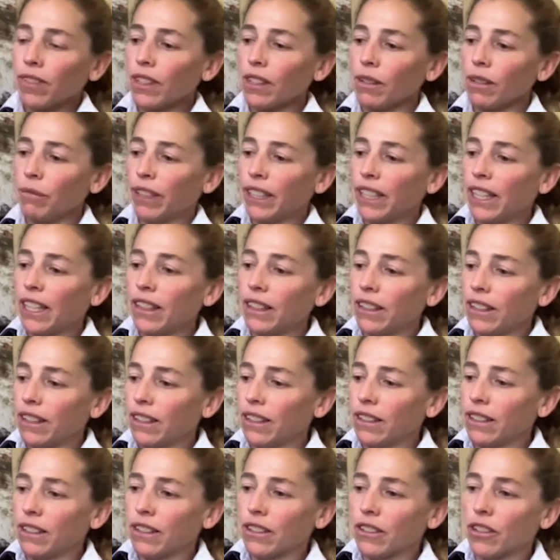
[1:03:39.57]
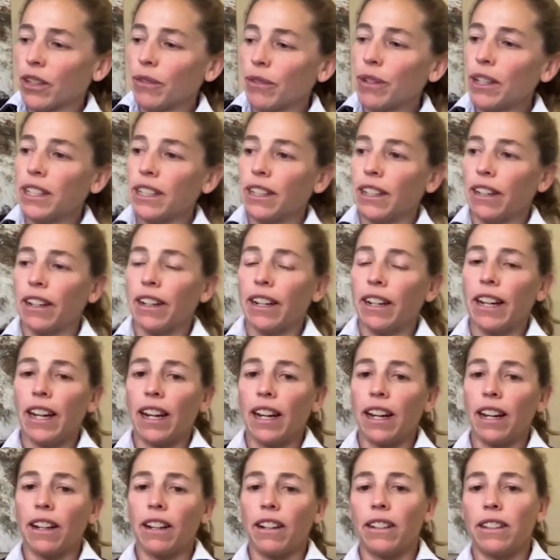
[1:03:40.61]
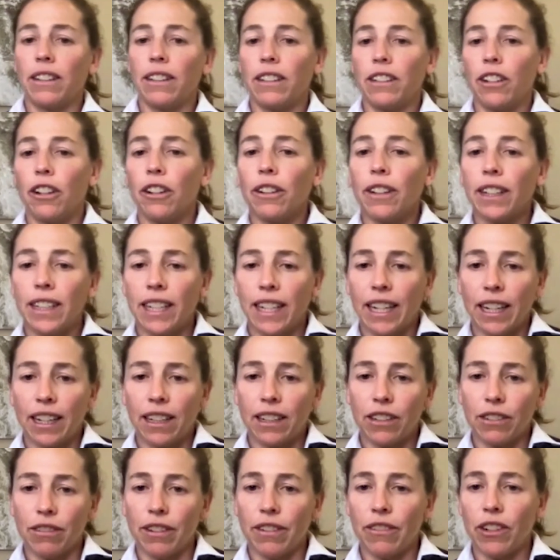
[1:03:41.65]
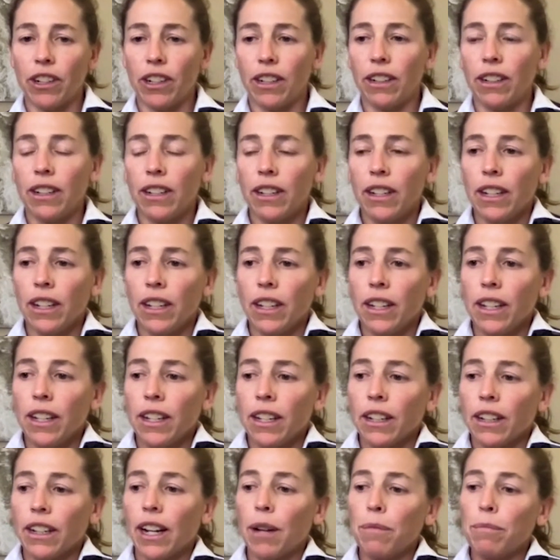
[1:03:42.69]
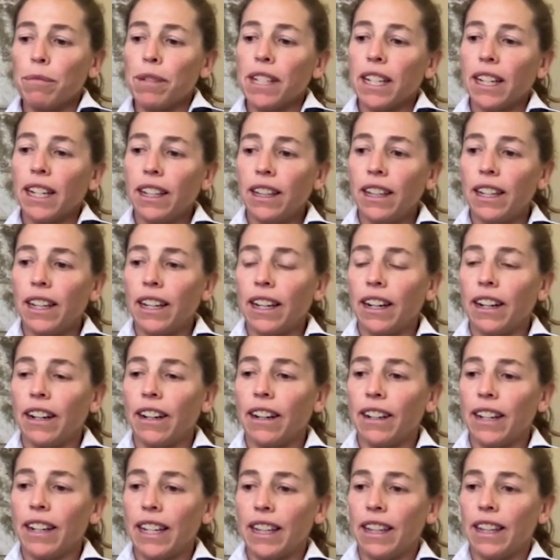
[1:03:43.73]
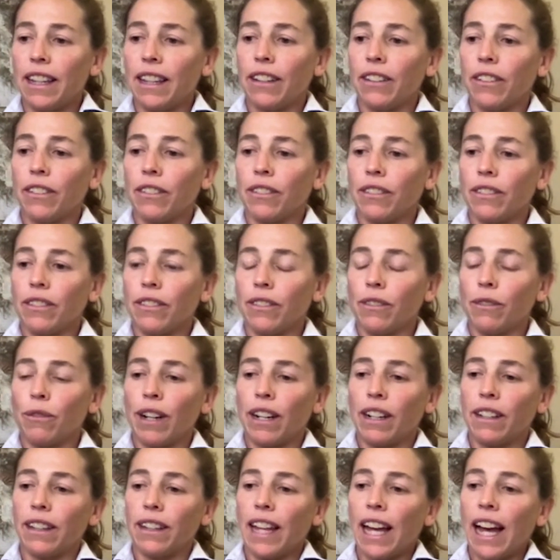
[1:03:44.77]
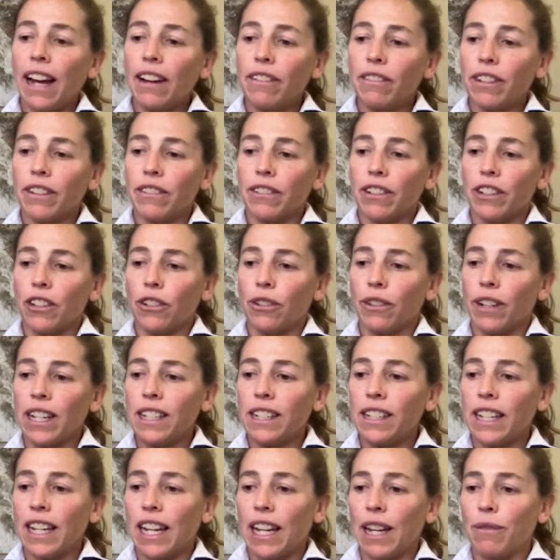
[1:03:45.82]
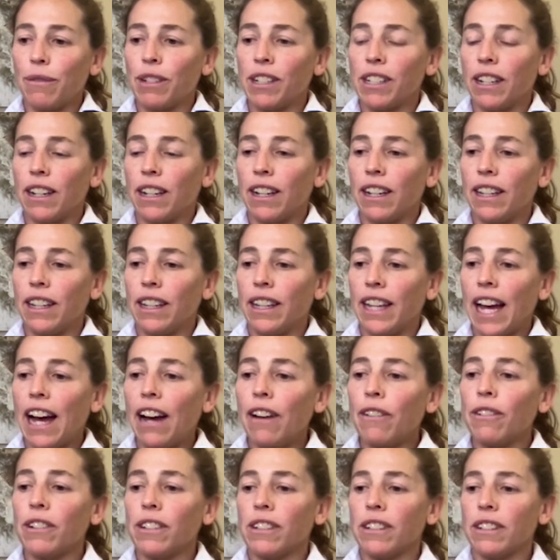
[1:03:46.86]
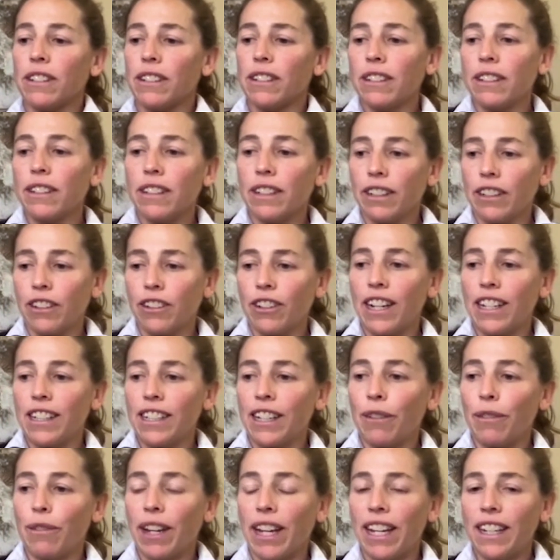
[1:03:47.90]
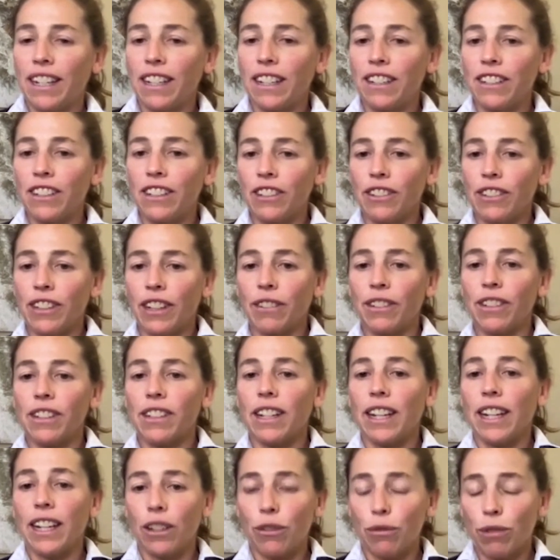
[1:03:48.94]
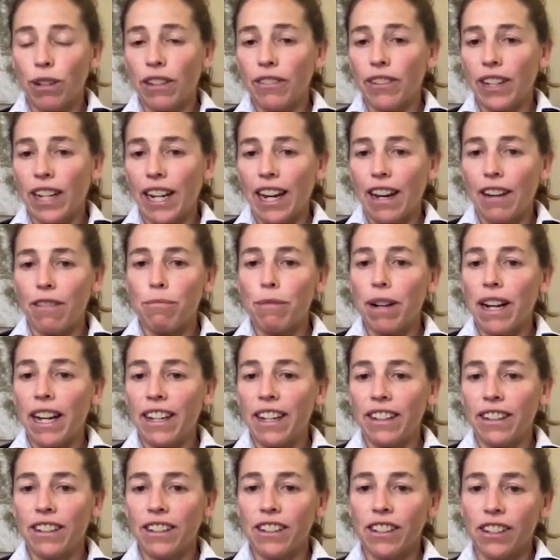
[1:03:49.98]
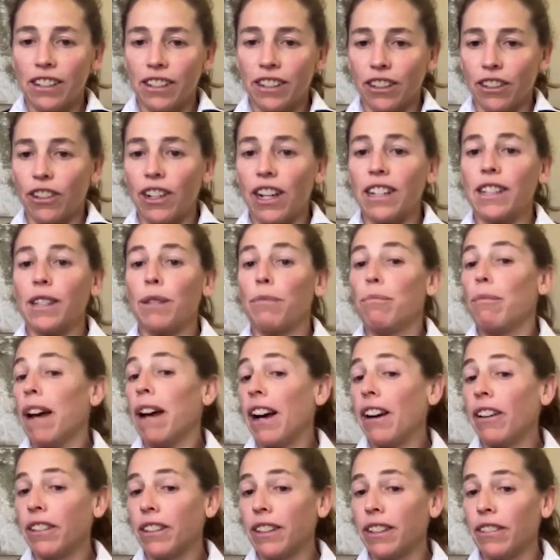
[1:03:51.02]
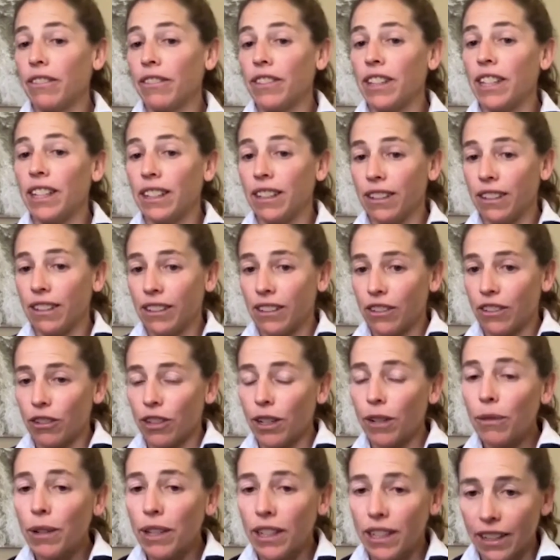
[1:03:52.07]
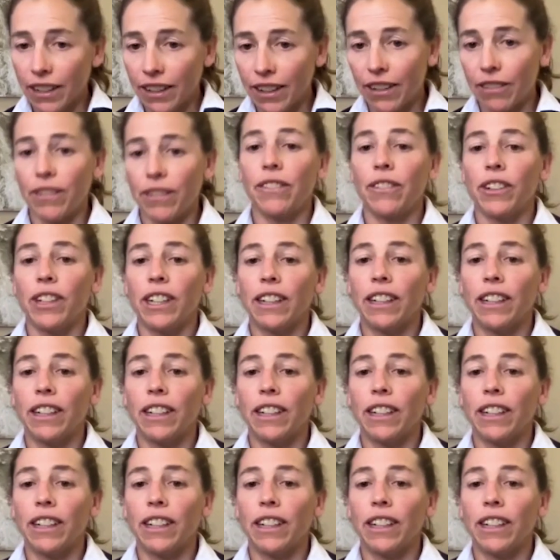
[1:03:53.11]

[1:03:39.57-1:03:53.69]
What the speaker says: But then this tributary called the Tocantins River comes in there, and where that river joins the Amazon, that was the crossing we had to do. That was like 12.5 miles just across the mouth of this tributary river.